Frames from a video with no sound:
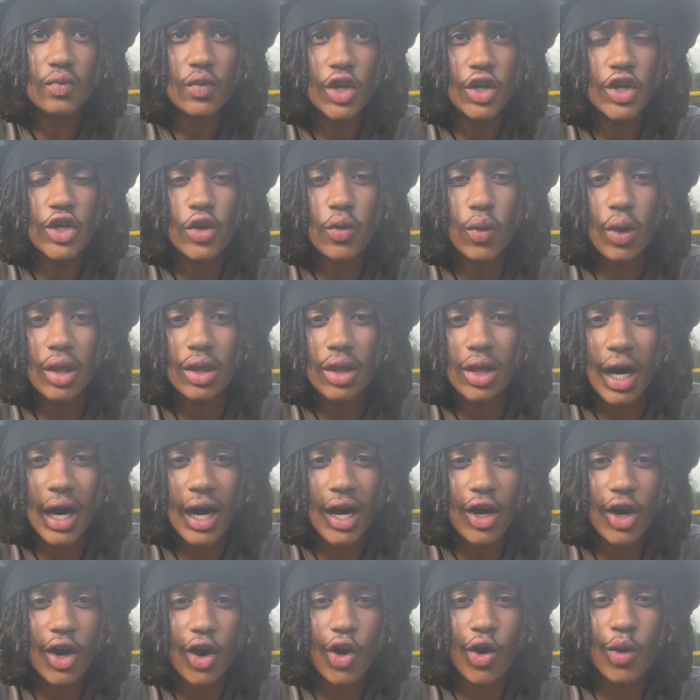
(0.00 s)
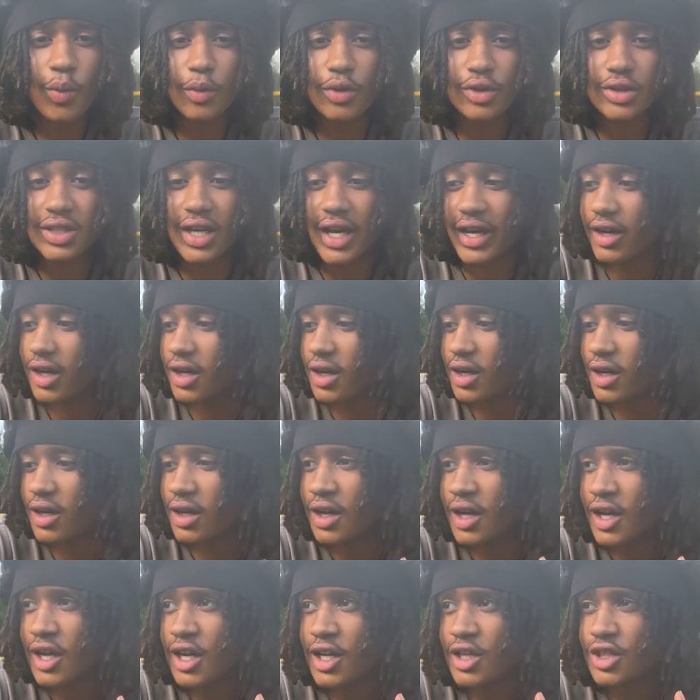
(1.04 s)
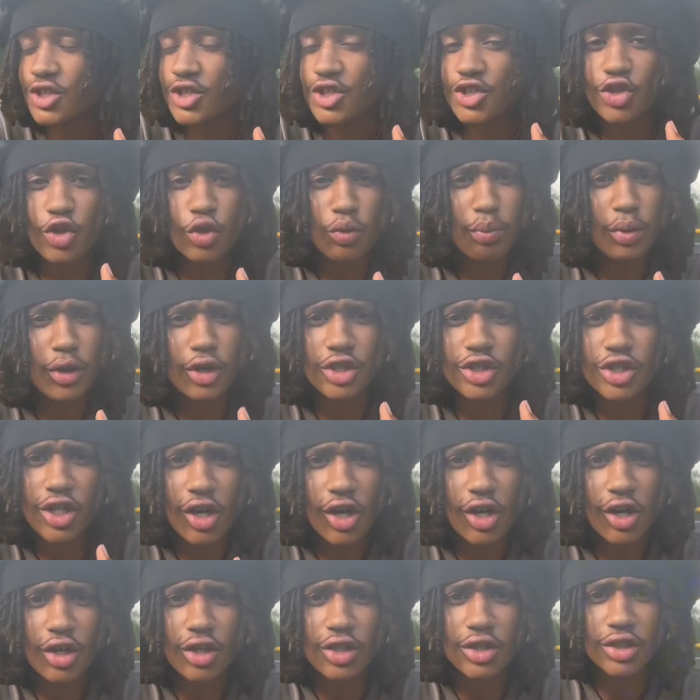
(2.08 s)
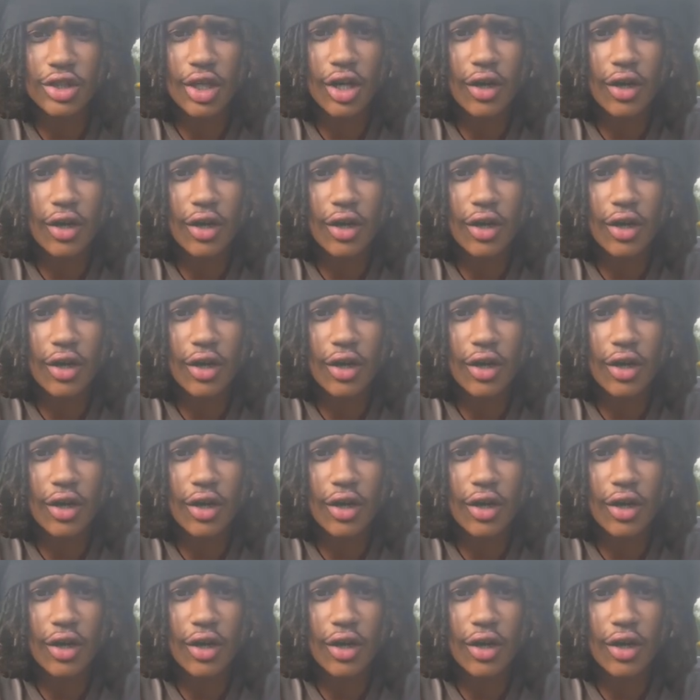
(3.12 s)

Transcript: you unlock almost like a supercharge